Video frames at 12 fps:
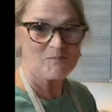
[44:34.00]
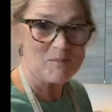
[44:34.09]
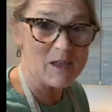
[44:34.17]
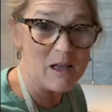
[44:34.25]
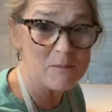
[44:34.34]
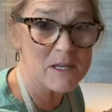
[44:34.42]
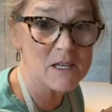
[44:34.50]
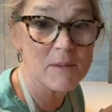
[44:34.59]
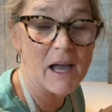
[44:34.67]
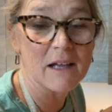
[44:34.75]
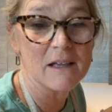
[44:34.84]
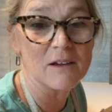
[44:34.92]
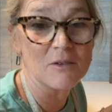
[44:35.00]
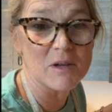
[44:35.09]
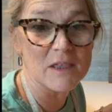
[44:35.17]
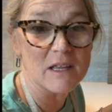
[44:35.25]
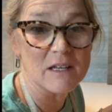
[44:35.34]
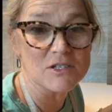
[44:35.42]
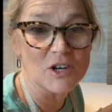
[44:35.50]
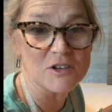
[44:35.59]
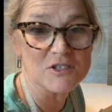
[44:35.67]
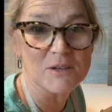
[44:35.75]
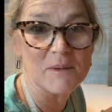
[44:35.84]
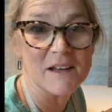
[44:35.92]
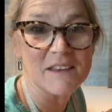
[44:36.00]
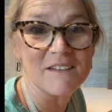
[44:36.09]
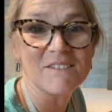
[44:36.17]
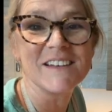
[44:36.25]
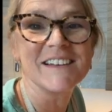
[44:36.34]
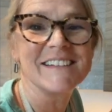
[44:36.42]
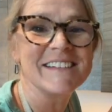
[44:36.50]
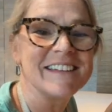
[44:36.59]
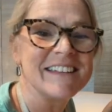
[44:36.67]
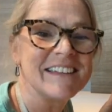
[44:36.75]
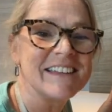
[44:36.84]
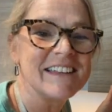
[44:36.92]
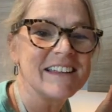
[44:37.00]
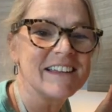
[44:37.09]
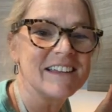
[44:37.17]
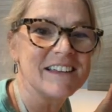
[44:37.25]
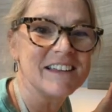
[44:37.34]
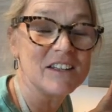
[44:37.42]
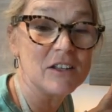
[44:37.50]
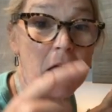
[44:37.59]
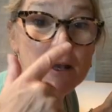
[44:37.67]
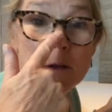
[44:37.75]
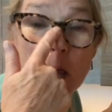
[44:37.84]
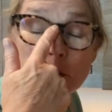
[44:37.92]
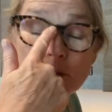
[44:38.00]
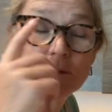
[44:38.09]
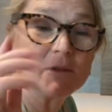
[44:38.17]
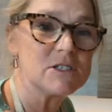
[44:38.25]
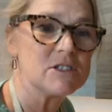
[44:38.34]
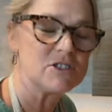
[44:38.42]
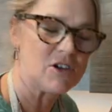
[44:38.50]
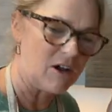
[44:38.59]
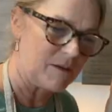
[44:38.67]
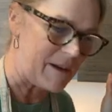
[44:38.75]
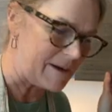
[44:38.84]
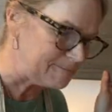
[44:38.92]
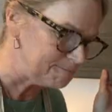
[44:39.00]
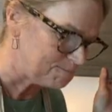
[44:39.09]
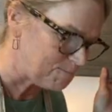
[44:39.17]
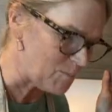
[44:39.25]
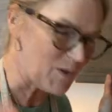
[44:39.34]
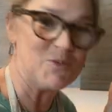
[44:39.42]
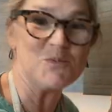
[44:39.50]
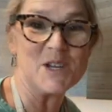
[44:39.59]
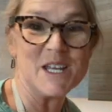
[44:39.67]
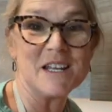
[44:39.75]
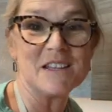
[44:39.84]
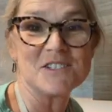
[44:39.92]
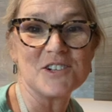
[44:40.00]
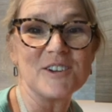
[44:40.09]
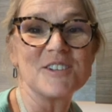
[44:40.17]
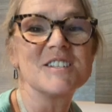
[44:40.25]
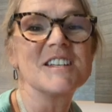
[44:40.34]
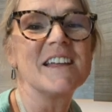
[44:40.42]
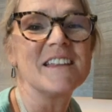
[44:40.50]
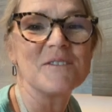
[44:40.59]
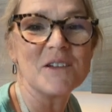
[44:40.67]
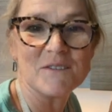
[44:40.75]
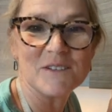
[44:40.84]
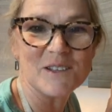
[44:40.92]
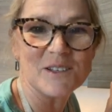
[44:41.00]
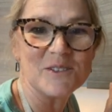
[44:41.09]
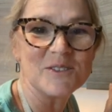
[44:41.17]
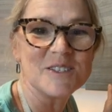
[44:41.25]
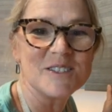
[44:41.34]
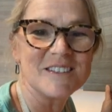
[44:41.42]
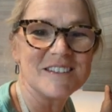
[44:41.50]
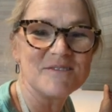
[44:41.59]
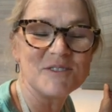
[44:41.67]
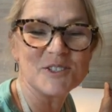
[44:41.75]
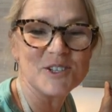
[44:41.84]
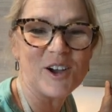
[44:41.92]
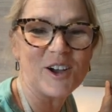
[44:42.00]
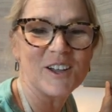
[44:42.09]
I'll meet you back here when the tarts come out of the oven. And so much to talk about when we're eating the tarts together. We have a little talk.